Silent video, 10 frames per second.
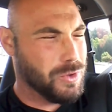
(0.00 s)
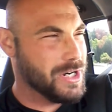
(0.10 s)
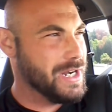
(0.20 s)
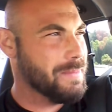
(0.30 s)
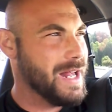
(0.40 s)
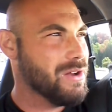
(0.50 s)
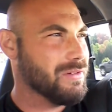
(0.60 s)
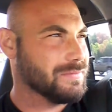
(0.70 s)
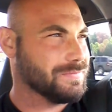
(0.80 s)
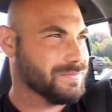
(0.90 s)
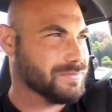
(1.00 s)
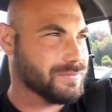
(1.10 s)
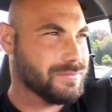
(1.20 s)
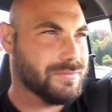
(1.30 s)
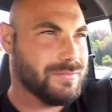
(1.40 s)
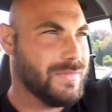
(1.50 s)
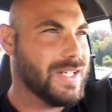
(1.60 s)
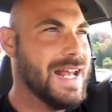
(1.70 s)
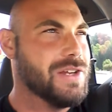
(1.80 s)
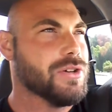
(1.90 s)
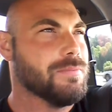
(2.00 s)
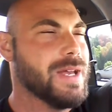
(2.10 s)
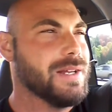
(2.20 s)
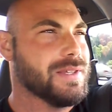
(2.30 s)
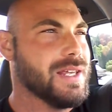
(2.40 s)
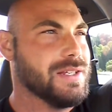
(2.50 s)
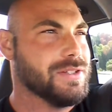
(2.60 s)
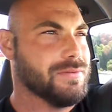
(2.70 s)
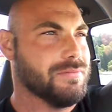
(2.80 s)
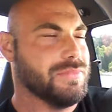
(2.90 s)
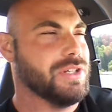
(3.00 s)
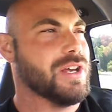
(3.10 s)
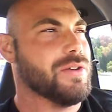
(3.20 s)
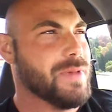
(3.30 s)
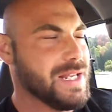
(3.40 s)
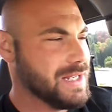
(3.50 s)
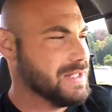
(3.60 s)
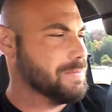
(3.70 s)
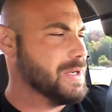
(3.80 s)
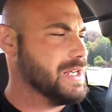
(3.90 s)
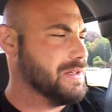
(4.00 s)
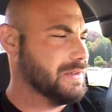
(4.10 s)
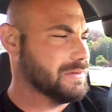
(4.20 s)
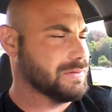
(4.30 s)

worried about how you're going to make things, you know, make ends meet,